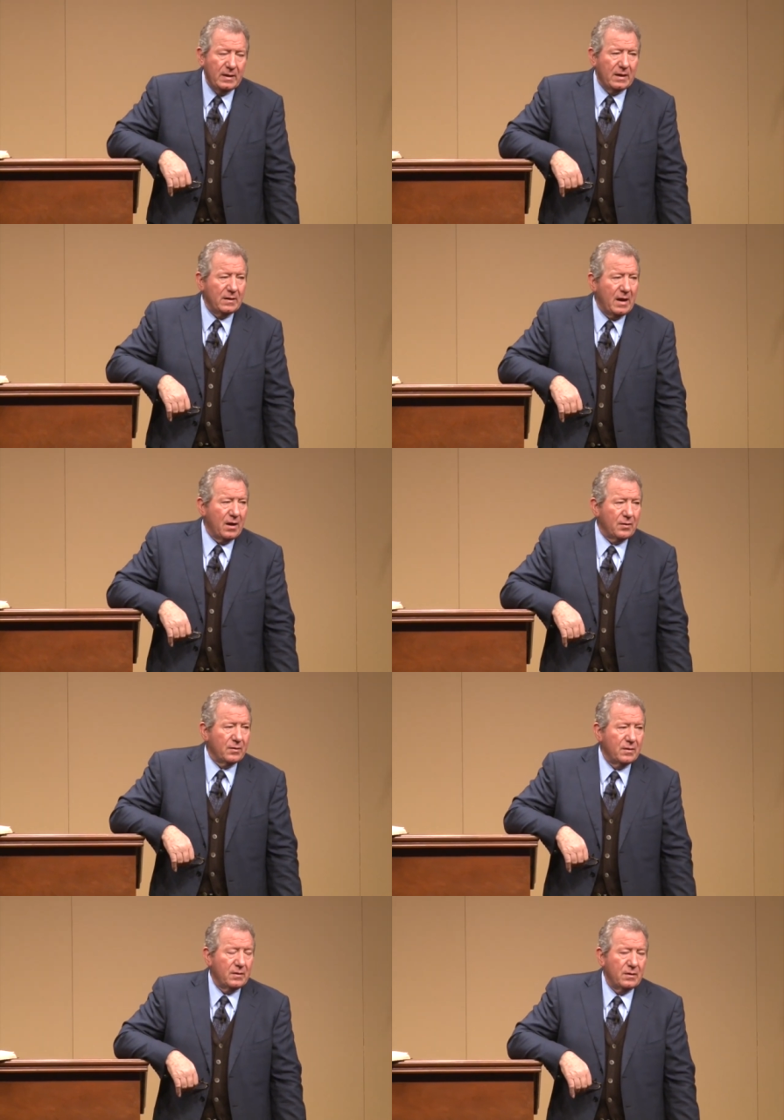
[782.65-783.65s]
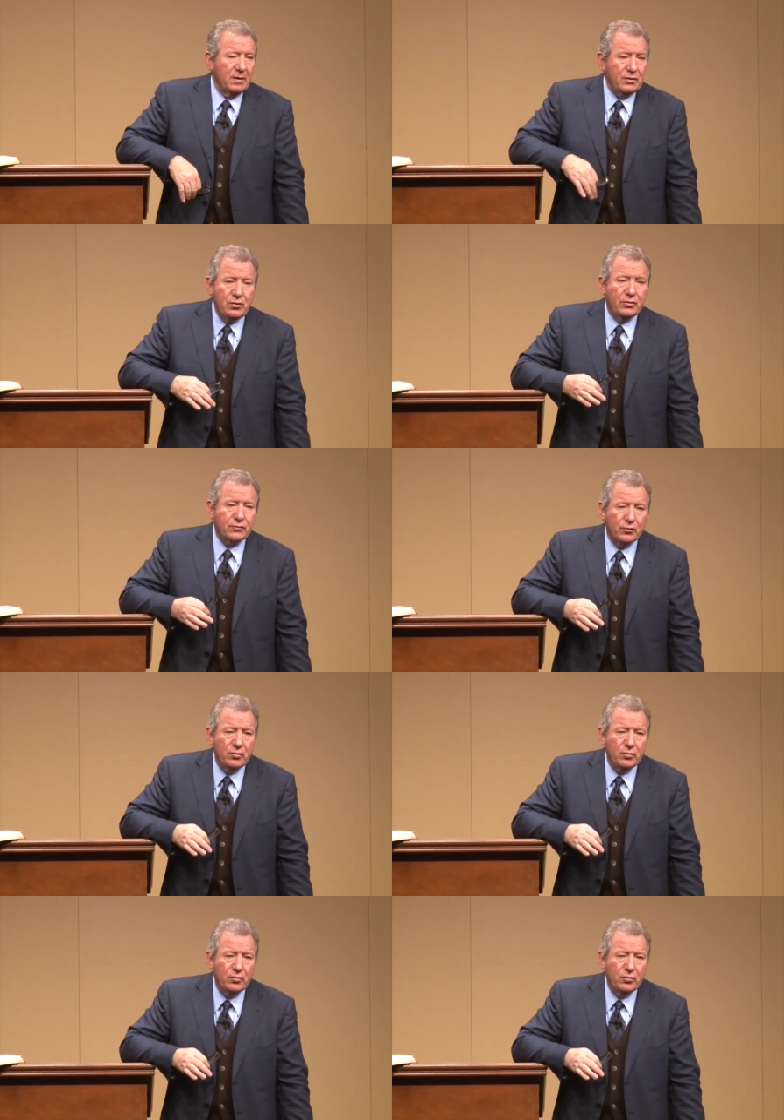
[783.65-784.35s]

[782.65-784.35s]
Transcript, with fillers: in our youth